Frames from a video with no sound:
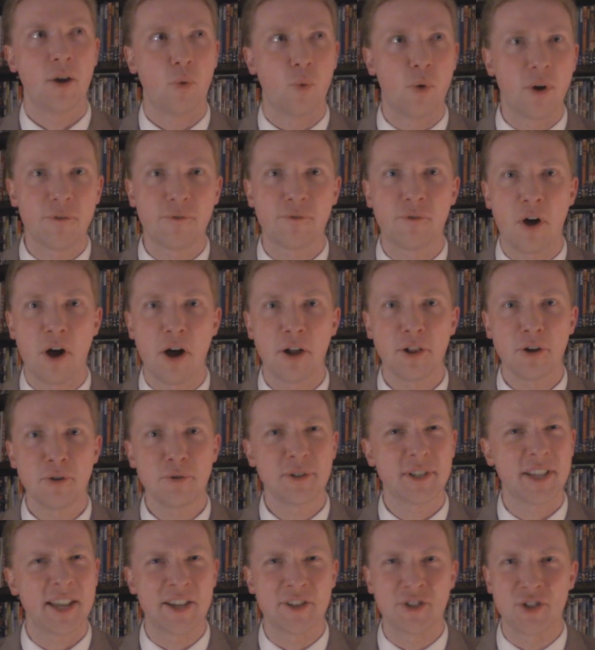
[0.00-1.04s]
What
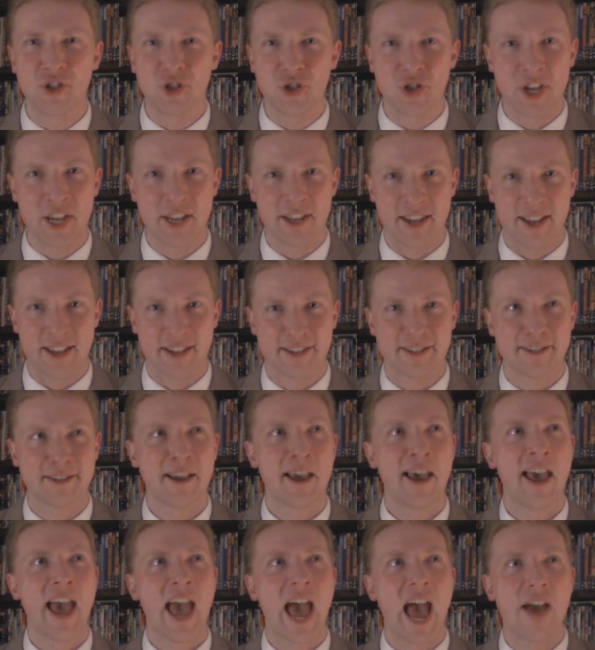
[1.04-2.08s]
follows is genius,
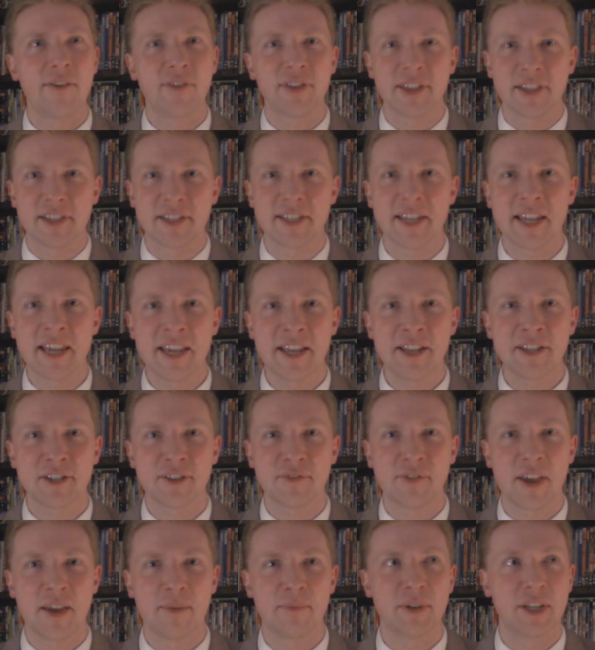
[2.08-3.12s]
having the scenes
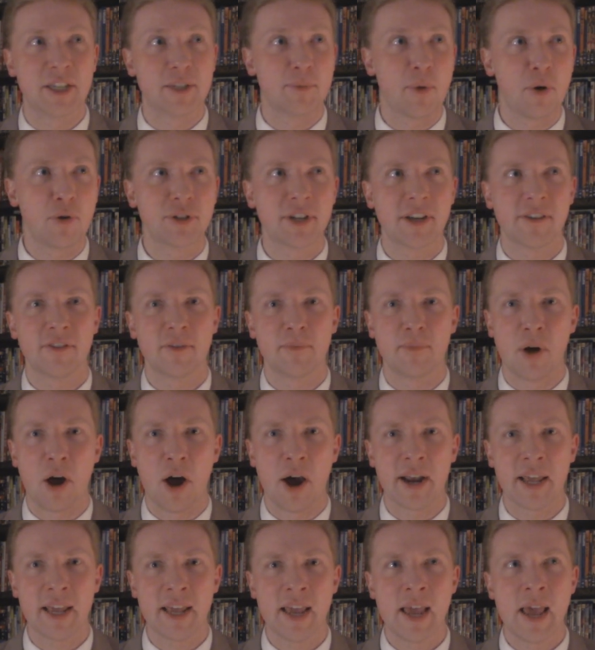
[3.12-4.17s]
of him disposing of the
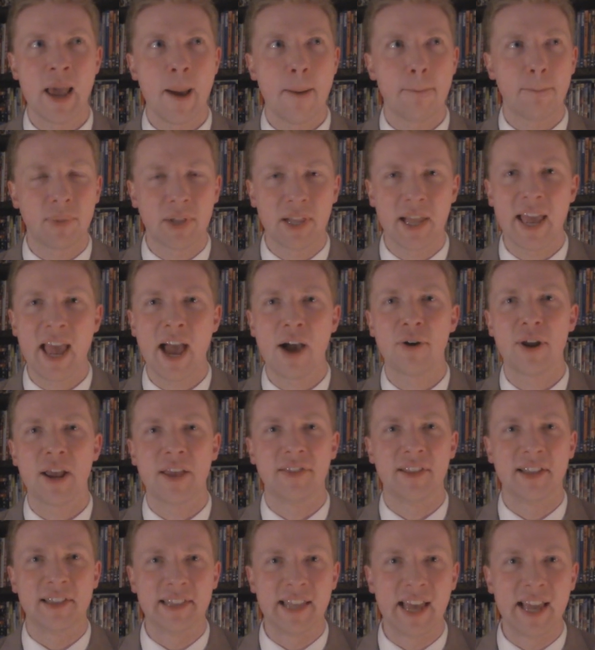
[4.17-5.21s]
body play out
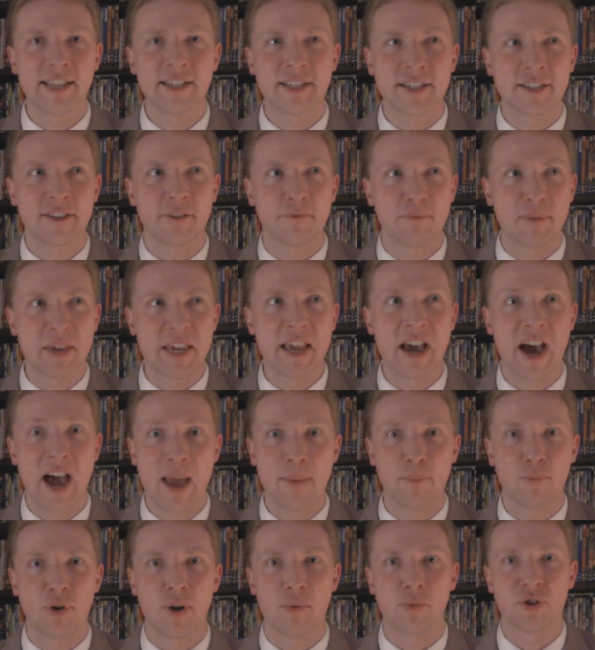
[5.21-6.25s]
in the lenses of PI
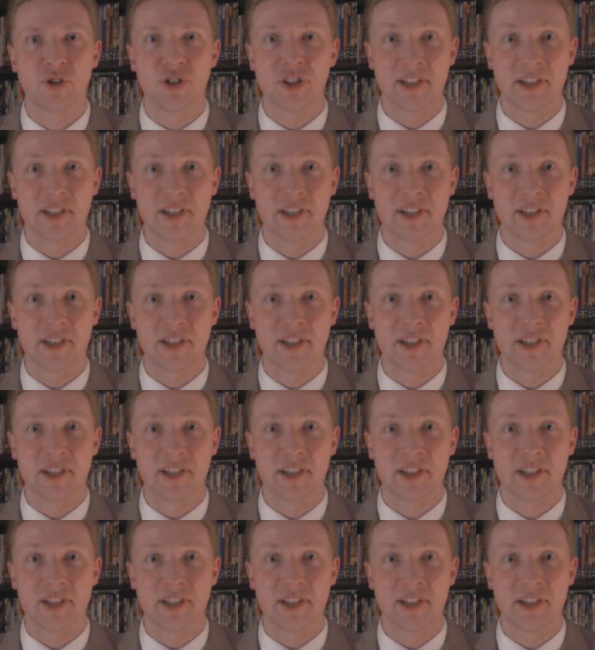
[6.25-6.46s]
Brimmer's